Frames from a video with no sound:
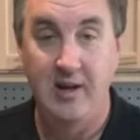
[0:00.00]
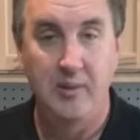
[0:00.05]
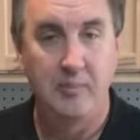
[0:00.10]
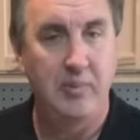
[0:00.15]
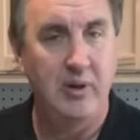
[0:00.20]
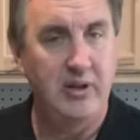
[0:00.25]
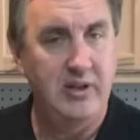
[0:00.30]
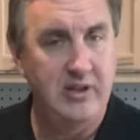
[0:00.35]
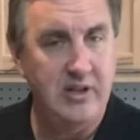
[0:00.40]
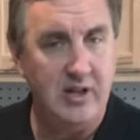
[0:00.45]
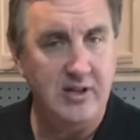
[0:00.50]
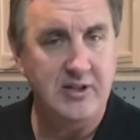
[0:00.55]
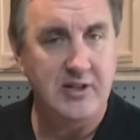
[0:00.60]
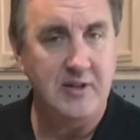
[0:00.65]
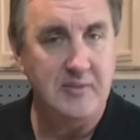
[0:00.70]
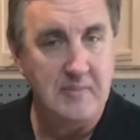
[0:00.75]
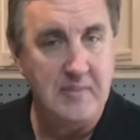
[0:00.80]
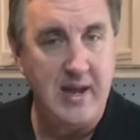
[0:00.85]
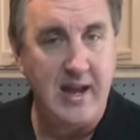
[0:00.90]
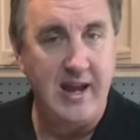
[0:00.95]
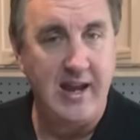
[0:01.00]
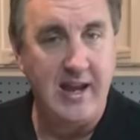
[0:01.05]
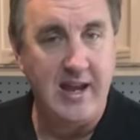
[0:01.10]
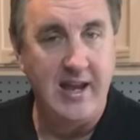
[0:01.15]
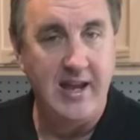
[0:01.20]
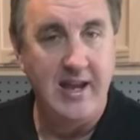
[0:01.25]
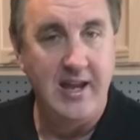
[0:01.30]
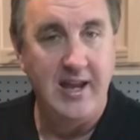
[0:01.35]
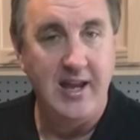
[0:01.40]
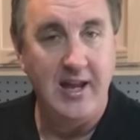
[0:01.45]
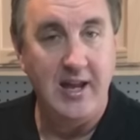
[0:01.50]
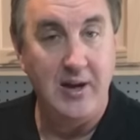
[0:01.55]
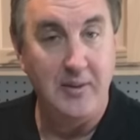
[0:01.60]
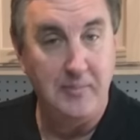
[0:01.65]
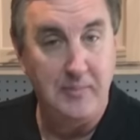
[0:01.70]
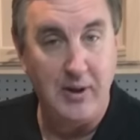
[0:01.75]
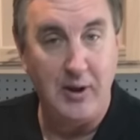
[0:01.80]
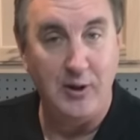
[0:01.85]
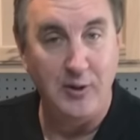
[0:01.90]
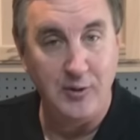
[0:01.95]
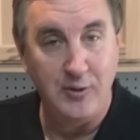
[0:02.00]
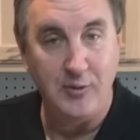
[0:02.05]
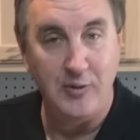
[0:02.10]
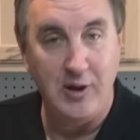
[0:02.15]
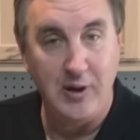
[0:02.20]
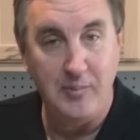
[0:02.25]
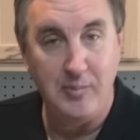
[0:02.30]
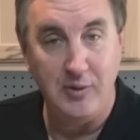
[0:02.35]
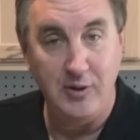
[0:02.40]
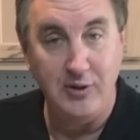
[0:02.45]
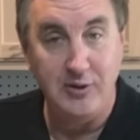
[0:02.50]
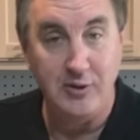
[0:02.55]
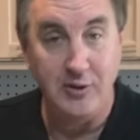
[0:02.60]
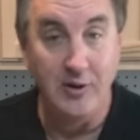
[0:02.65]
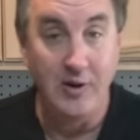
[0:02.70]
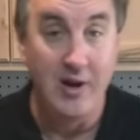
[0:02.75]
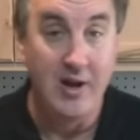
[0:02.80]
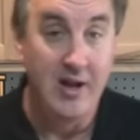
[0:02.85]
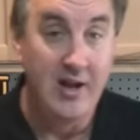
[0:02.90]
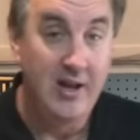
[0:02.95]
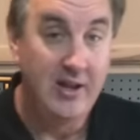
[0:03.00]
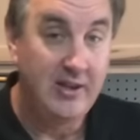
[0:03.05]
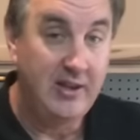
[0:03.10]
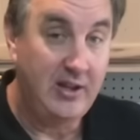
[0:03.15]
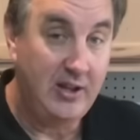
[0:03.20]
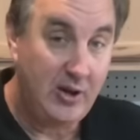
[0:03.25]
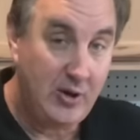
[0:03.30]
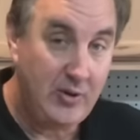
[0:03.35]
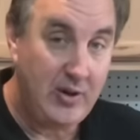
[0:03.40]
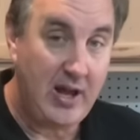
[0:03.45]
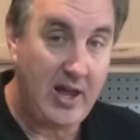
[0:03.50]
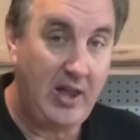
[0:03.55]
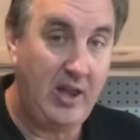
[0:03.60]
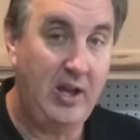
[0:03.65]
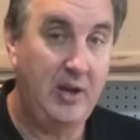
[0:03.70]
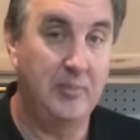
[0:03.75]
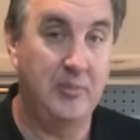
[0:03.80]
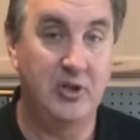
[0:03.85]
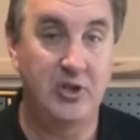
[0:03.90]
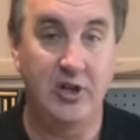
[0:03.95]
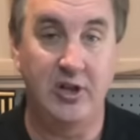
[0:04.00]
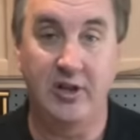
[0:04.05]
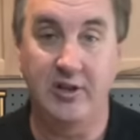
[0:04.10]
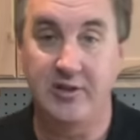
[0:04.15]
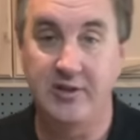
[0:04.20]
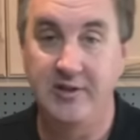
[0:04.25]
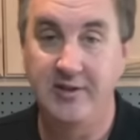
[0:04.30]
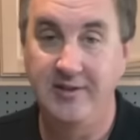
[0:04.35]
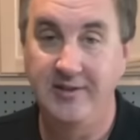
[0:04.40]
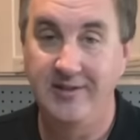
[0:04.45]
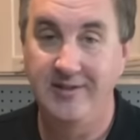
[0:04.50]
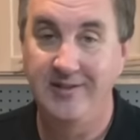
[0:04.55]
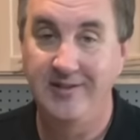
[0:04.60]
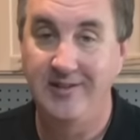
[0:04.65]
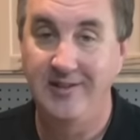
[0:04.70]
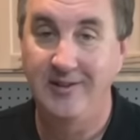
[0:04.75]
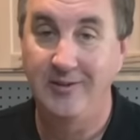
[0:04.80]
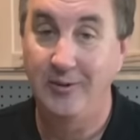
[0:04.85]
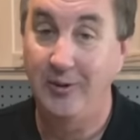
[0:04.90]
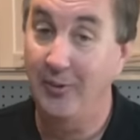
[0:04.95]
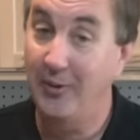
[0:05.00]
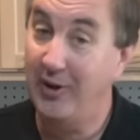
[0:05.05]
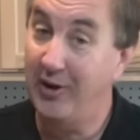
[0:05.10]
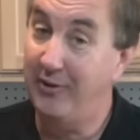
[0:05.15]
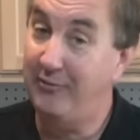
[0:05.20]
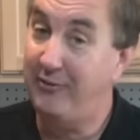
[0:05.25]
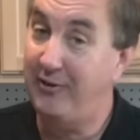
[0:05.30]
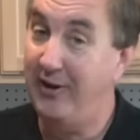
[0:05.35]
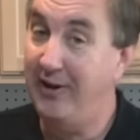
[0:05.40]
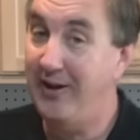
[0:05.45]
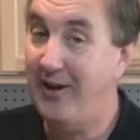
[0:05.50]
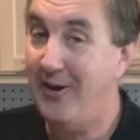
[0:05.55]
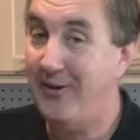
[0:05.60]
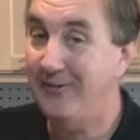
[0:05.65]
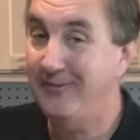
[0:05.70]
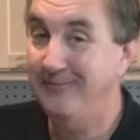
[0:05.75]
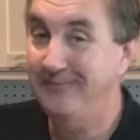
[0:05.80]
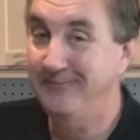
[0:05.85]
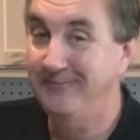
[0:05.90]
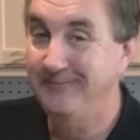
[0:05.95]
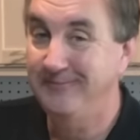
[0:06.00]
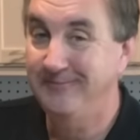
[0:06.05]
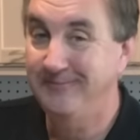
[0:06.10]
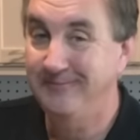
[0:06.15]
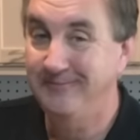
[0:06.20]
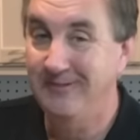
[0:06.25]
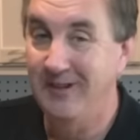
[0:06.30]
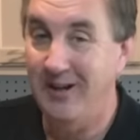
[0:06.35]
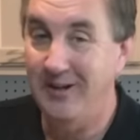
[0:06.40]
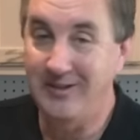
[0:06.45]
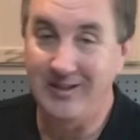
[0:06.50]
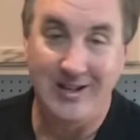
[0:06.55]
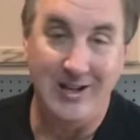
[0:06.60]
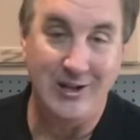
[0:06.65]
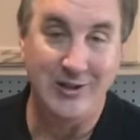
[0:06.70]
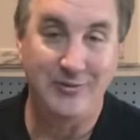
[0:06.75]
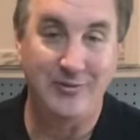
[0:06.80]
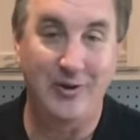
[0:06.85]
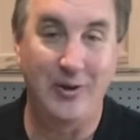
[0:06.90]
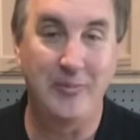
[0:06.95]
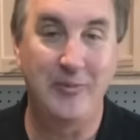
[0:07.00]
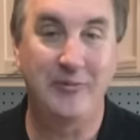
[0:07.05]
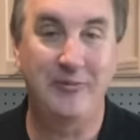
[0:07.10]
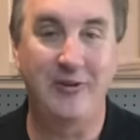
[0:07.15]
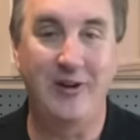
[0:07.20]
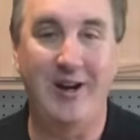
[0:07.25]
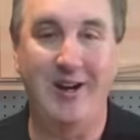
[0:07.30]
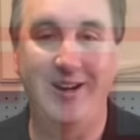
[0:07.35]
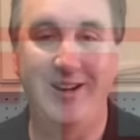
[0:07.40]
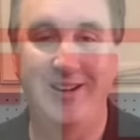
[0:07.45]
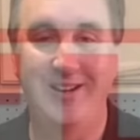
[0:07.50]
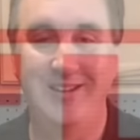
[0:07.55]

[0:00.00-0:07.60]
But does it make it a better 3D printer than the Creality machines? Well, we're going to find out on today's Filament Friday.